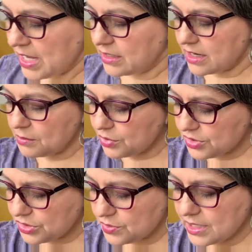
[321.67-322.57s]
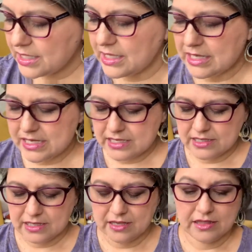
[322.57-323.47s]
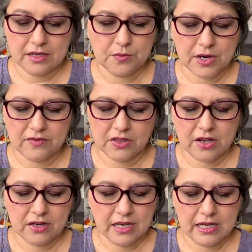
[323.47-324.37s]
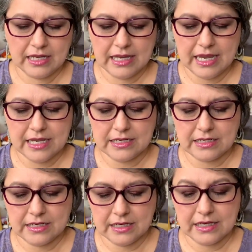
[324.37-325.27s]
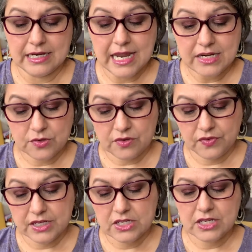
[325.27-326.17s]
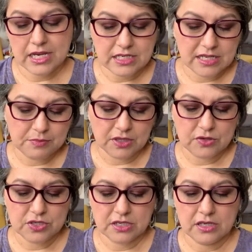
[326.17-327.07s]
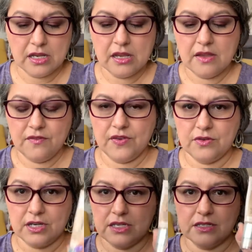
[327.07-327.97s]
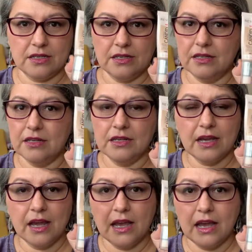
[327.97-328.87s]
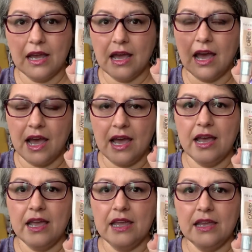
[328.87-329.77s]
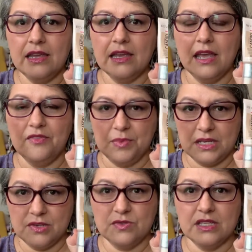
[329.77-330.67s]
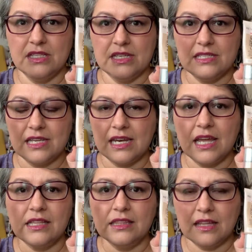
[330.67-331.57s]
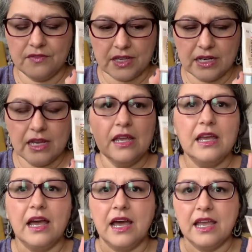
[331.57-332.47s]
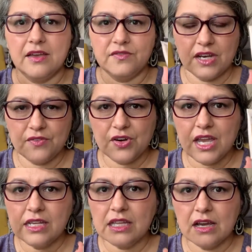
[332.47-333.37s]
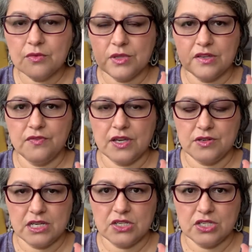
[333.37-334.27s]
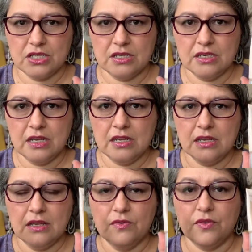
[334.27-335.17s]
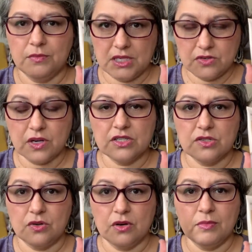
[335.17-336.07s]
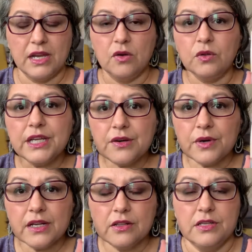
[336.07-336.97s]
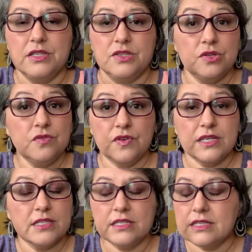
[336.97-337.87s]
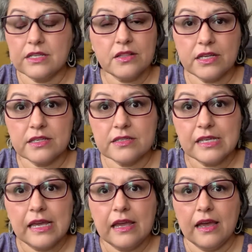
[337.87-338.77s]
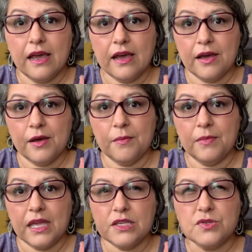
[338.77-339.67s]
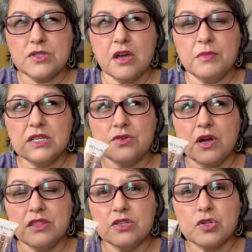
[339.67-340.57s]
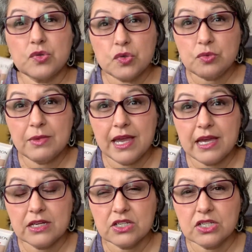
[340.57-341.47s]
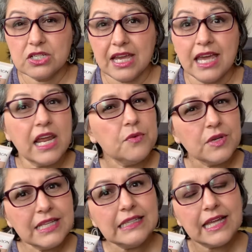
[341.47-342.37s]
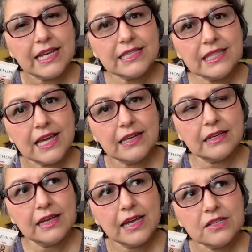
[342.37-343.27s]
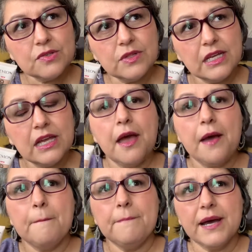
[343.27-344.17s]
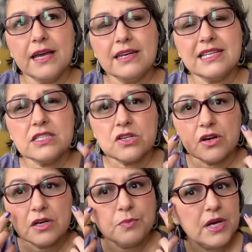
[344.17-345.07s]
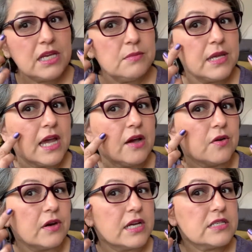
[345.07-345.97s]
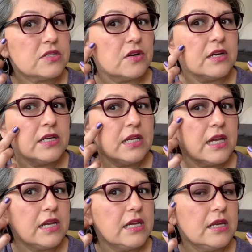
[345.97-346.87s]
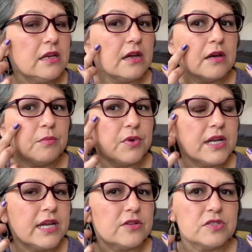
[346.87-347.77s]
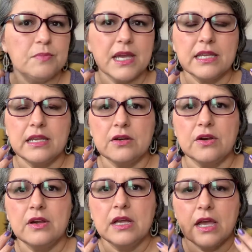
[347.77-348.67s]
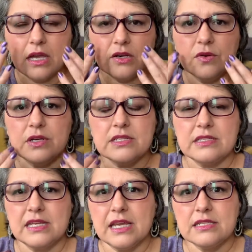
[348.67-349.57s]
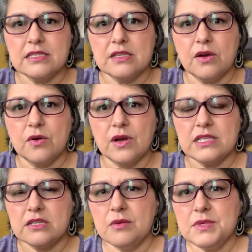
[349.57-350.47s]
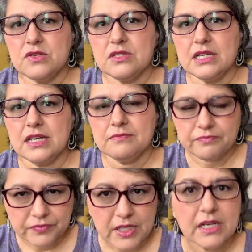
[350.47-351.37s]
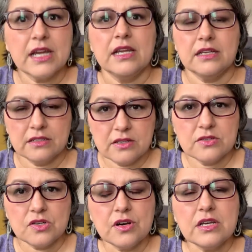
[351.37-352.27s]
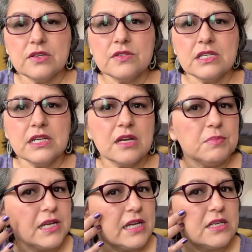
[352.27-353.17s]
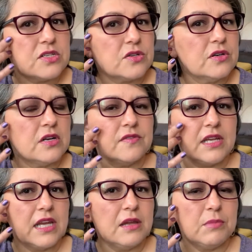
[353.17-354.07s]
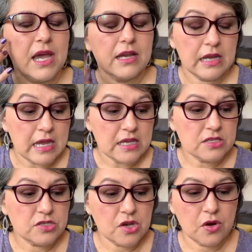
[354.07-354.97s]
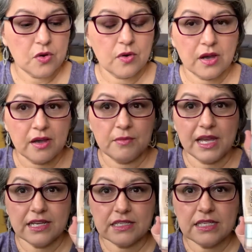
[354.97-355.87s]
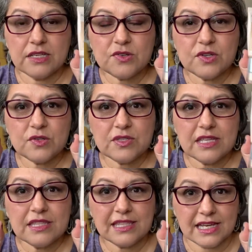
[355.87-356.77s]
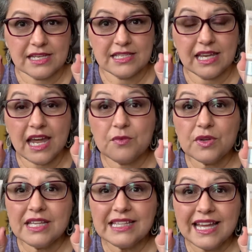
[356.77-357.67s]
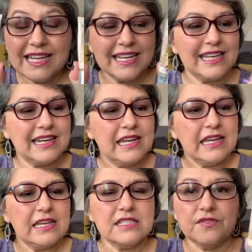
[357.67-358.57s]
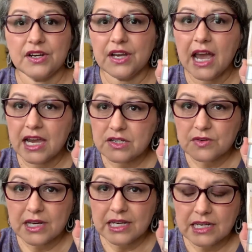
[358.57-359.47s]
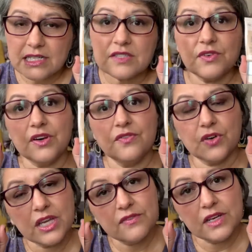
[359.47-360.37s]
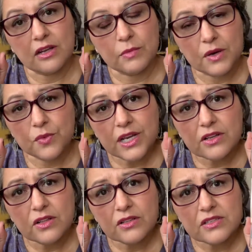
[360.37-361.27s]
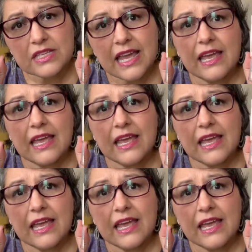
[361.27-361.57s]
Number 3 is the Revlon Candid Natural Finish Anti-Pollution Foundation. I have been using this and I love it. I have never had luck with a foundation from the drugstore. My holy grail is Too Faced, it still is. And you saw me try the True Match, and I really liked that actually, but it started breaking me out. I started getting breakouts back here, I noticed, and so I stopped using it. Then I started using it up again, and sure enough, they came back. So I continued using this, and I really like it. It's very hydrating, it's very forgiving on my wrinkles.